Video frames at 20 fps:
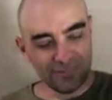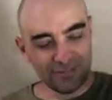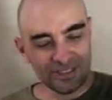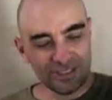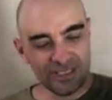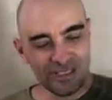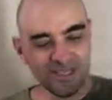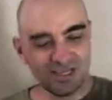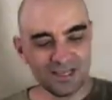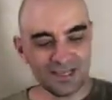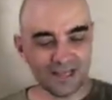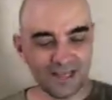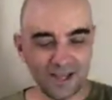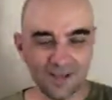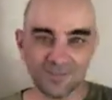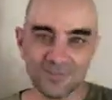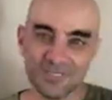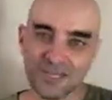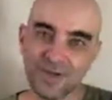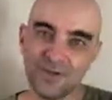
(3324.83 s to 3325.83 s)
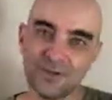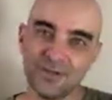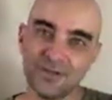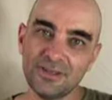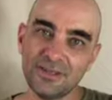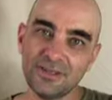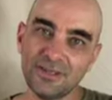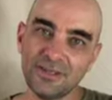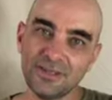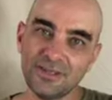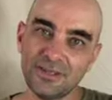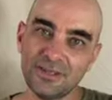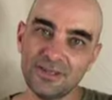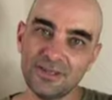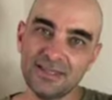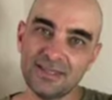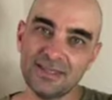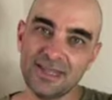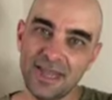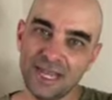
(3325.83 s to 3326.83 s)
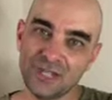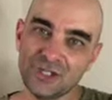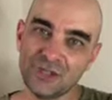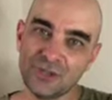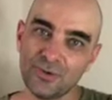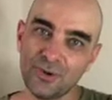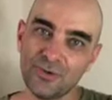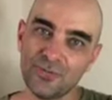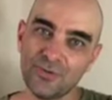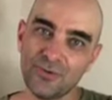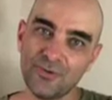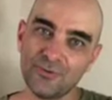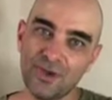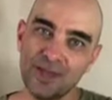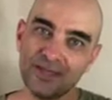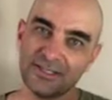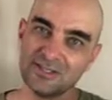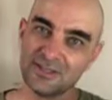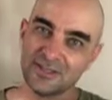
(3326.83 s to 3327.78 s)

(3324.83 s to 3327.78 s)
tea, and it comes out that the nature of it, right?